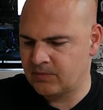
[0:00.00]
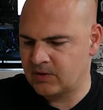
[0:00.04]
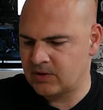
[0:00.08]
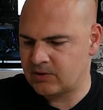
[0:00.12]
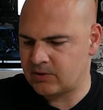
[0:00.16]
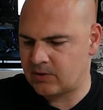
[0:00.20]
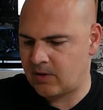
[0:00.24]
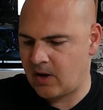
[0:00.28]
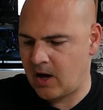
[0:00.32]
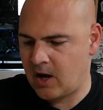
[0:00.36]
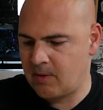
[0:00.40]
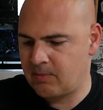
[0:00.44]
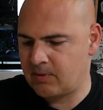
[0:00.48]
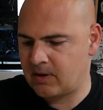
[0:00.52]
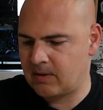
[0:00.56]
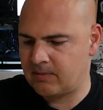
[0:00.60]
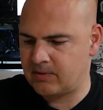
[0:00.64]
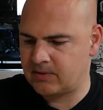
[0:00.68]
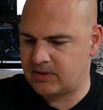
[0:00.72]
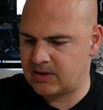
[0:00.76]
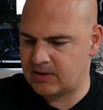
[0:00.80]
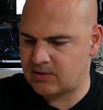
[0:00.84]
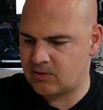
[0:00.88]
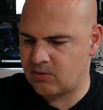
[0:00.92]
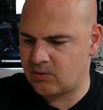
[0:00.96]
So I open up
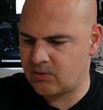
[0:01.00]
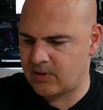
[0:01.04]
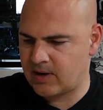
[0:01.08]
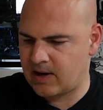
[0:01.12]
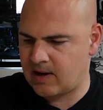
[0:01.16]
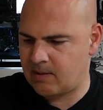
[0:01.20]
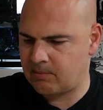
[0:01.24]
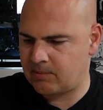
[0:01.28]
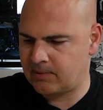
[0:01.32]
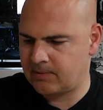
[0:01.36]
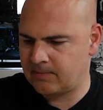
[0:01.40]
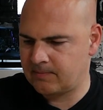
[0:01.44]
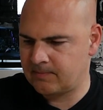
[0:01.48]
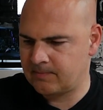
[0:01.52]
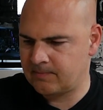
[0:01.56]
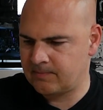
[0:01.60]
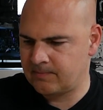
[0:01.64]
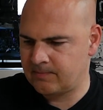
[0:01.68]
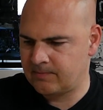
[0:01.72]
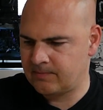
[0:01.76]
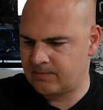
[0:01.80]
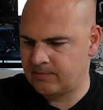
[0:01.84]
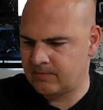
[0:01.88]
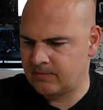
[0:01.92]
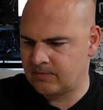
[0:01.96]
the Discord app
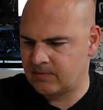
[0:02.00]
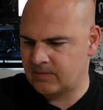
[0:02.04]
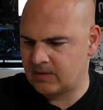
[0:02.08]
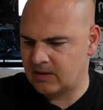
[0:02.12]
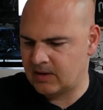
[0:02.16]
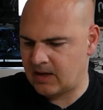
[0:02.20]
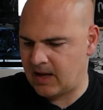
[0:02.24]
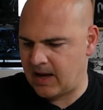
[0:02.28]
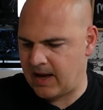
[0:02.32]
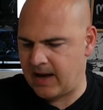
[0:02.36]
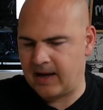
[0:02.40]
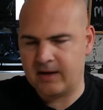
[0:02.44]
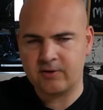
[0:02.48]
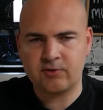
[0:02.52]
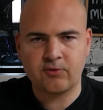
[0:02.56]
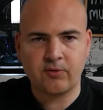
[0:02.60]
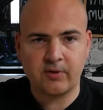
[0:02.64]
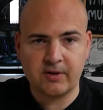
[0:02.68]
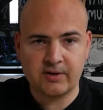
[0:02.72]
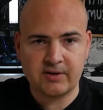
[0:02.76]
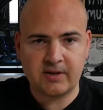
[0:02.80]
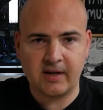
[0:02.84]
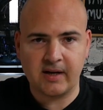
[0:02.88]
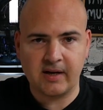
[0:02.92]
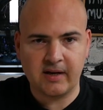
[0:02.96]
and
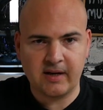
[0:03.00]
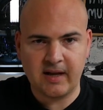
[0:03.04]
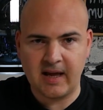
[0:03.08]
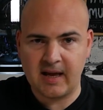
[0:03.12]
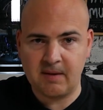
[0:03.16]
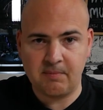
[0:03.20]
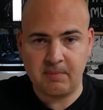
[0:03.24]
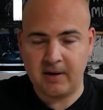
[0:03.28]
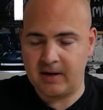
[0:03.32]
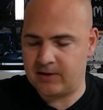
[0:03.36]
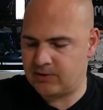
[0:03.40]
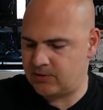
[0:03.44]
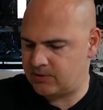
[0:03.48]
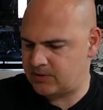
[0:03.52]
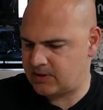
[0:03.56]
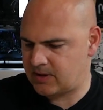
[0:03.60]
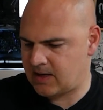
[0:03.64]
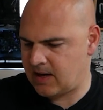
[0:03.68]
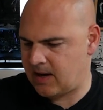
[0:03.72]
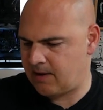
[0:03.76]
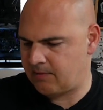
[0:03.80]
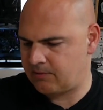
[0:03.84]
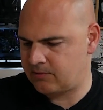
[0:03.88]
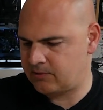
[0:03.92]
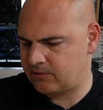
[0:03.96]
trying to send a picture to
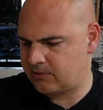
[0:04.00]
Kath.